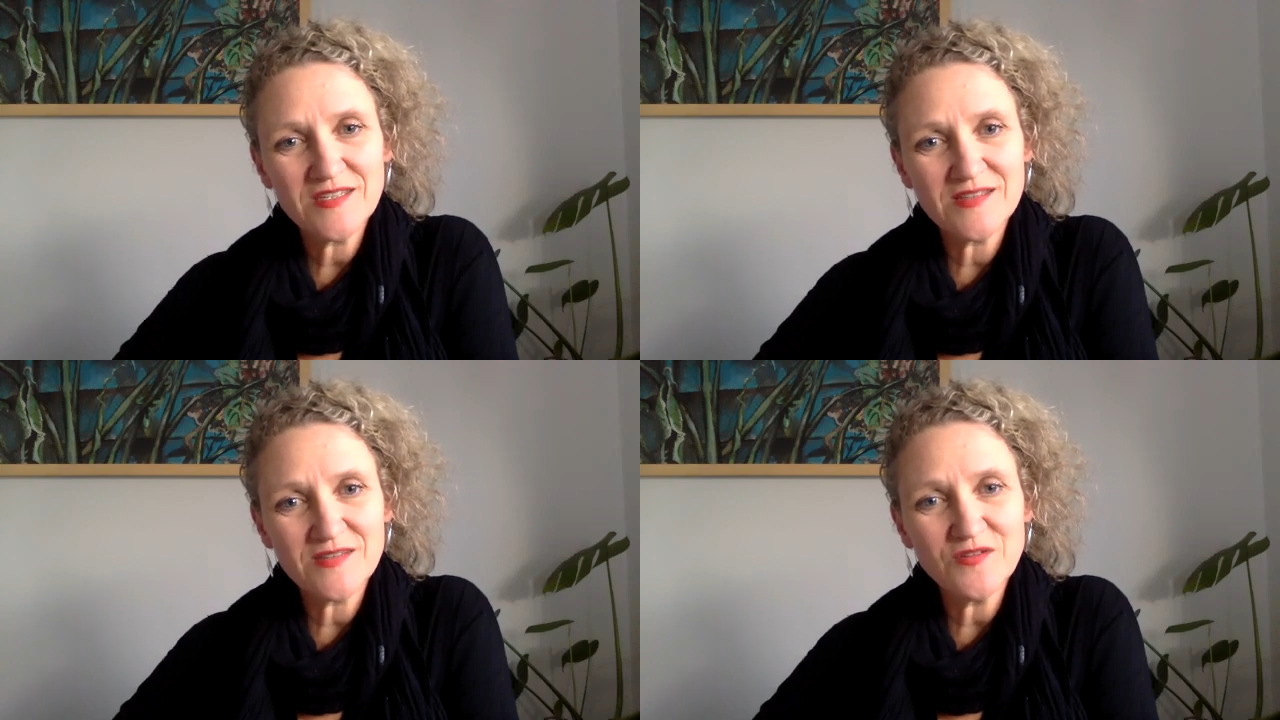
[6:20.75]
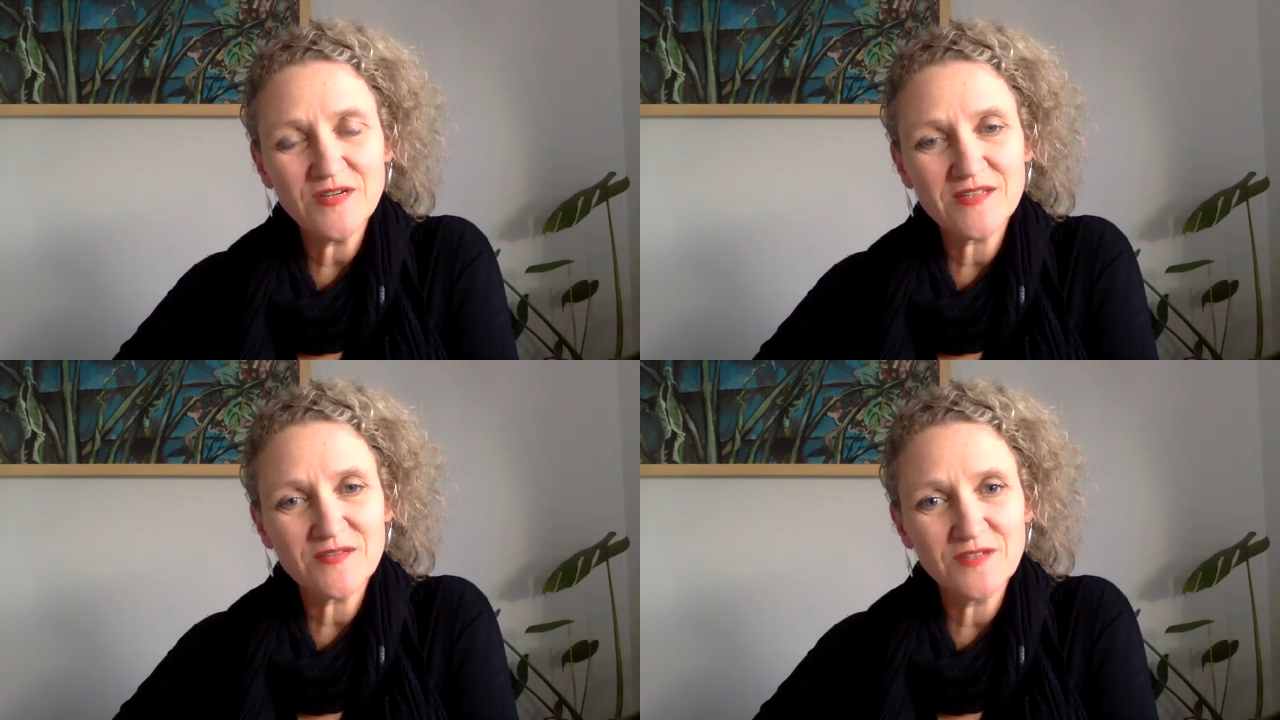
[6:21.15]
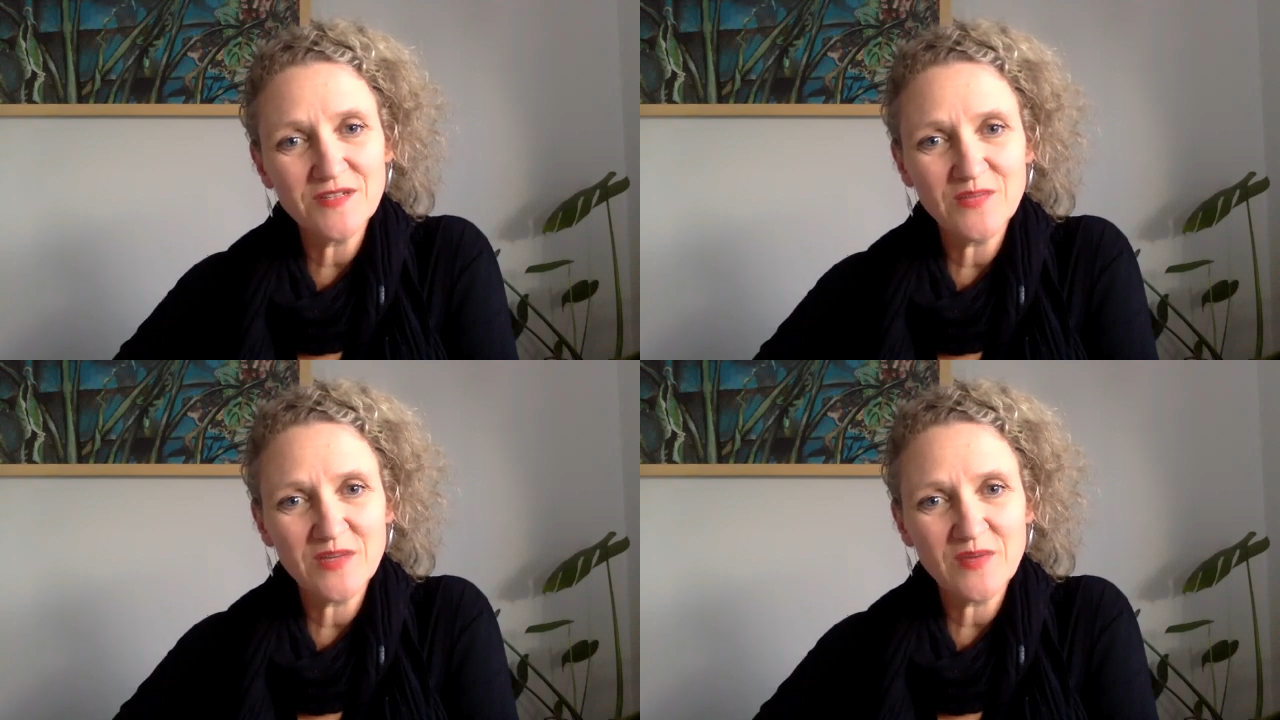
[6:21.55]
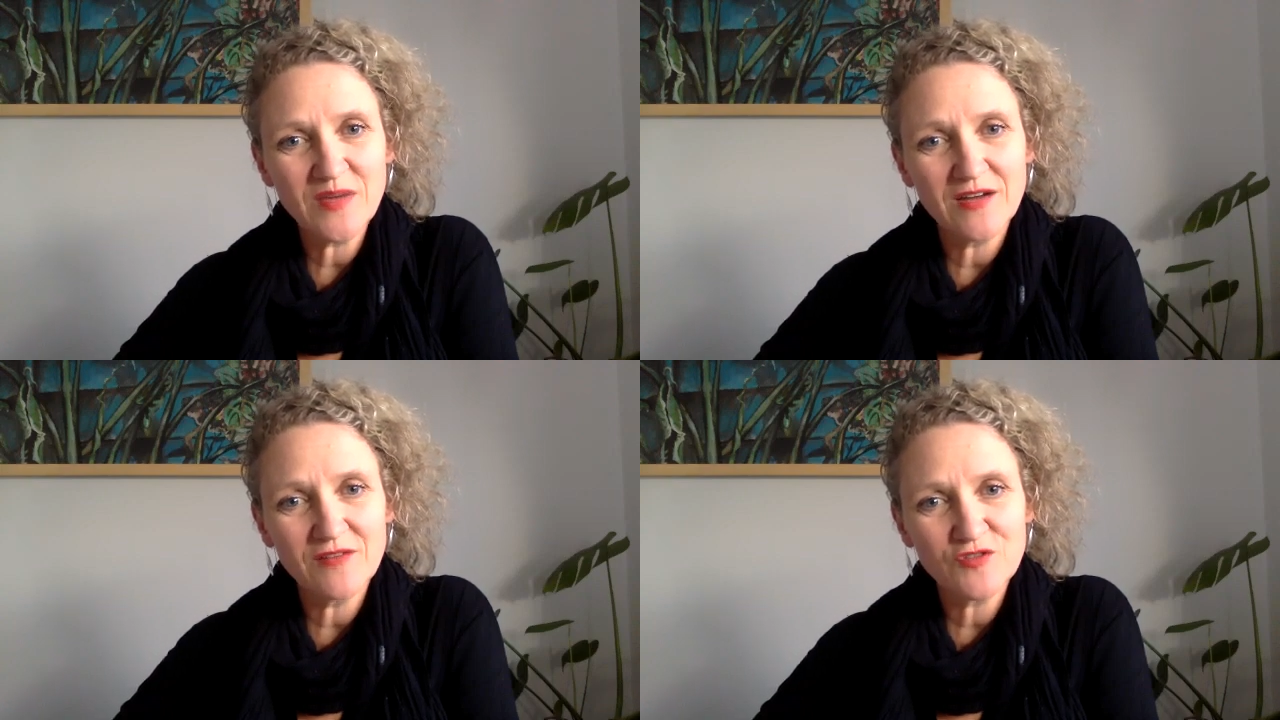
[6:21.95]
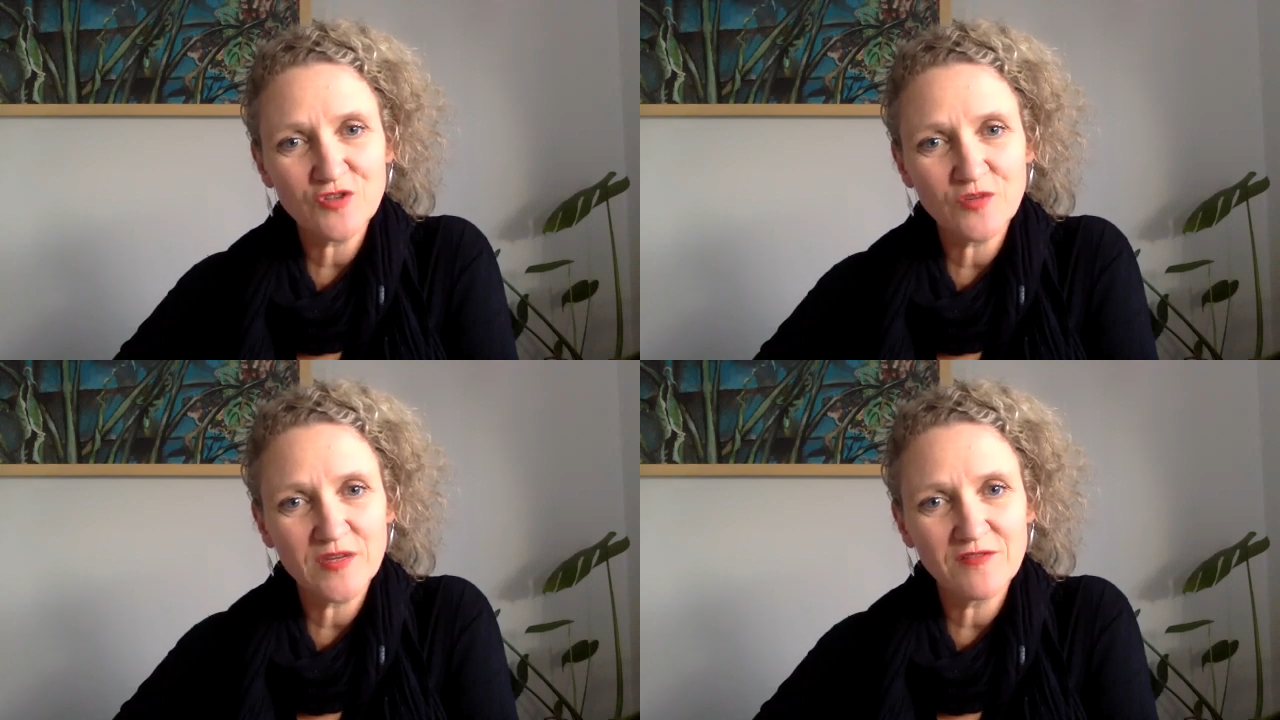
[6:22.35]
is always a really big part of
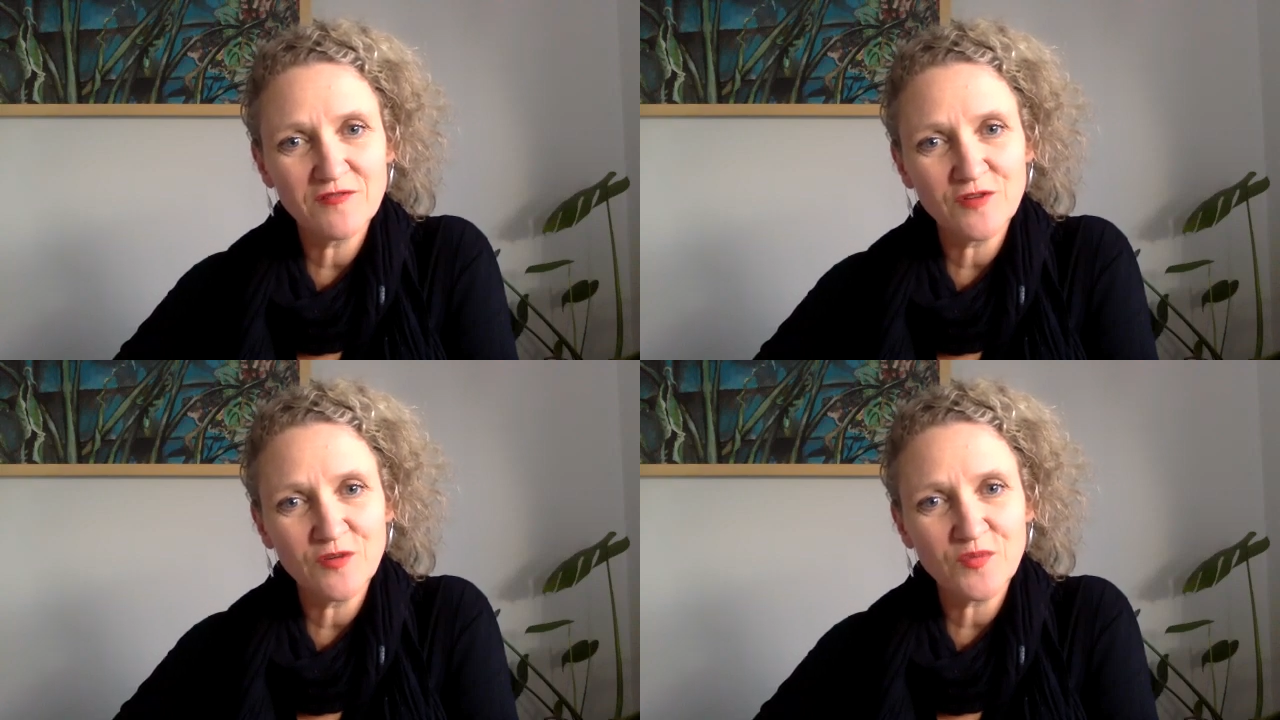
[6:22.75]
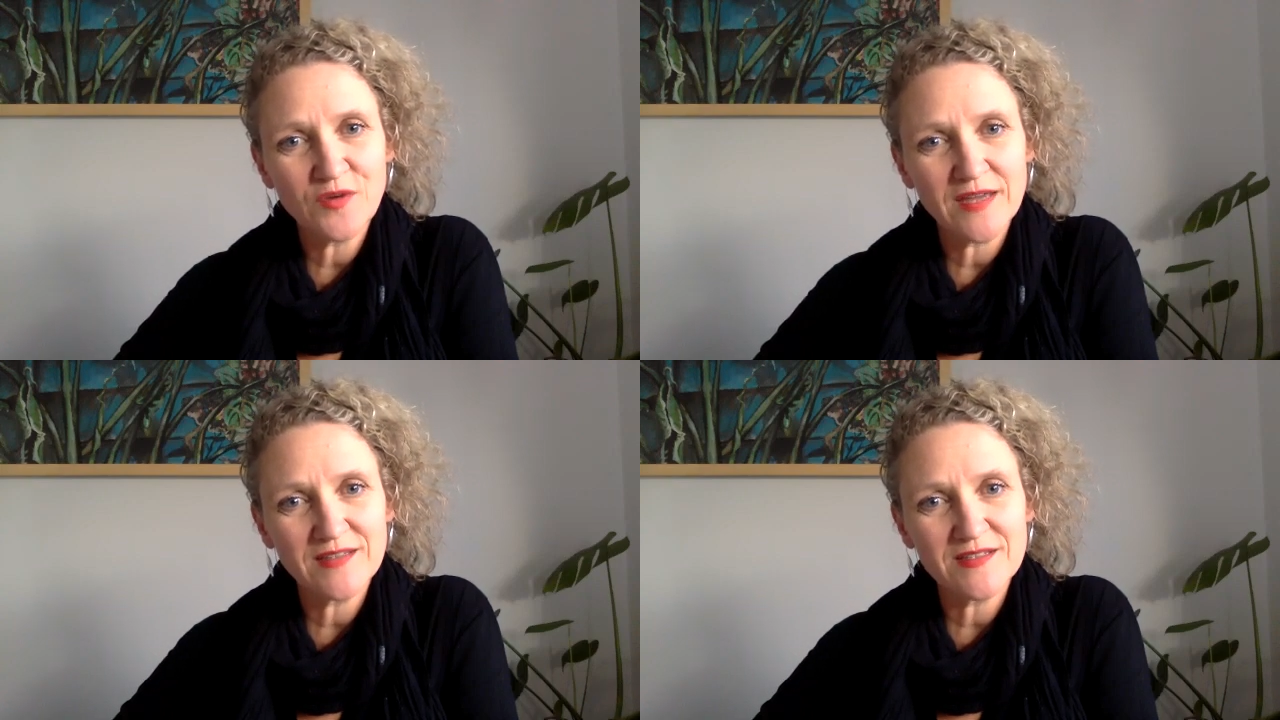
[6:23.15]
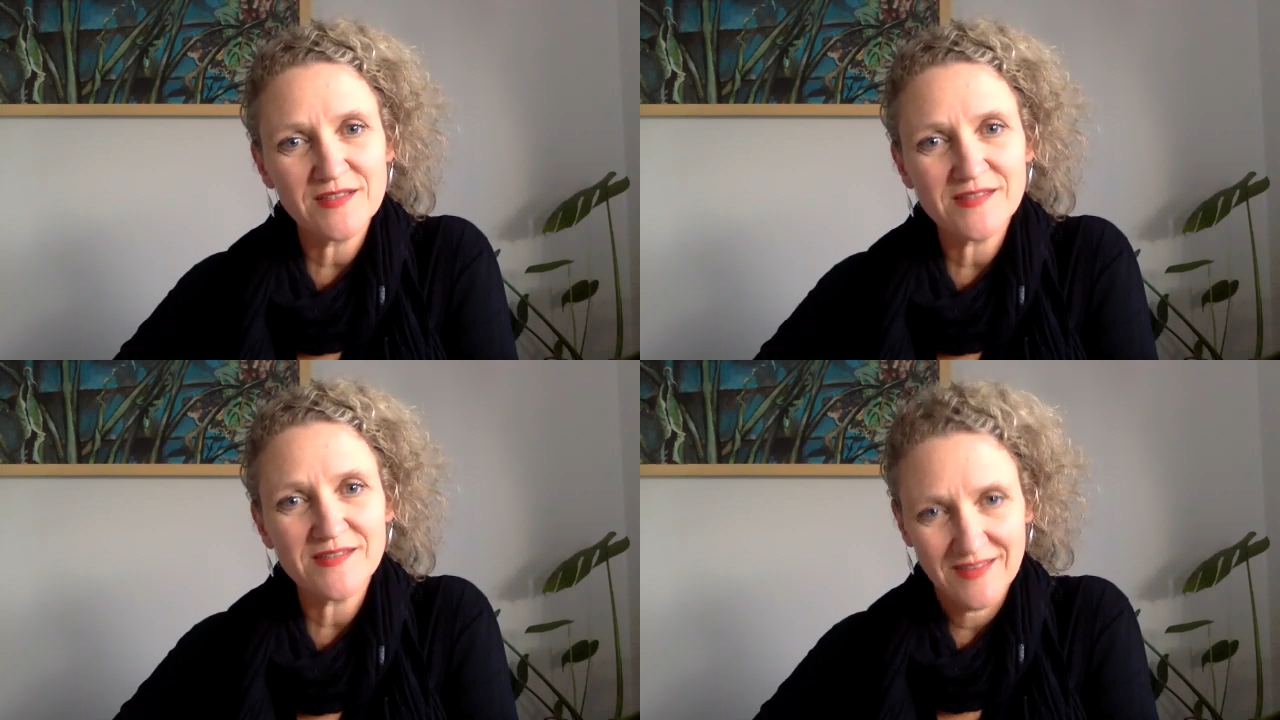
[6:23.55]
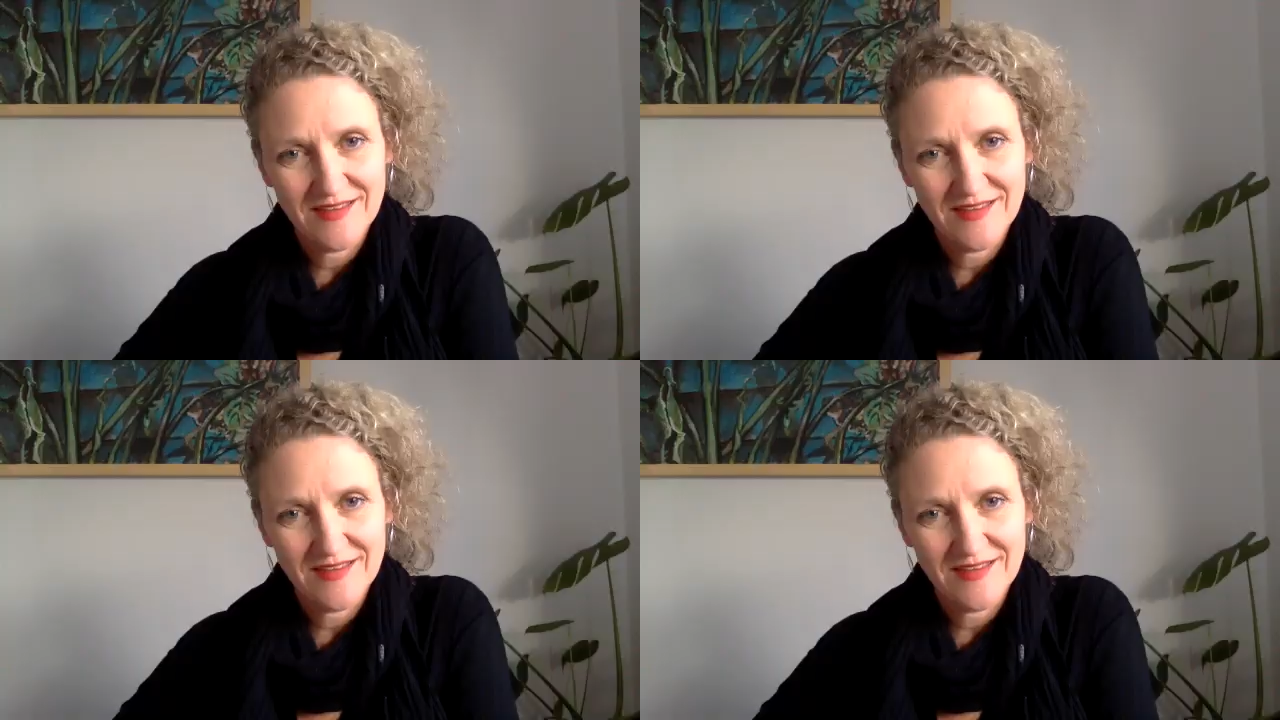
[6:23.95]
trauma-informed practice.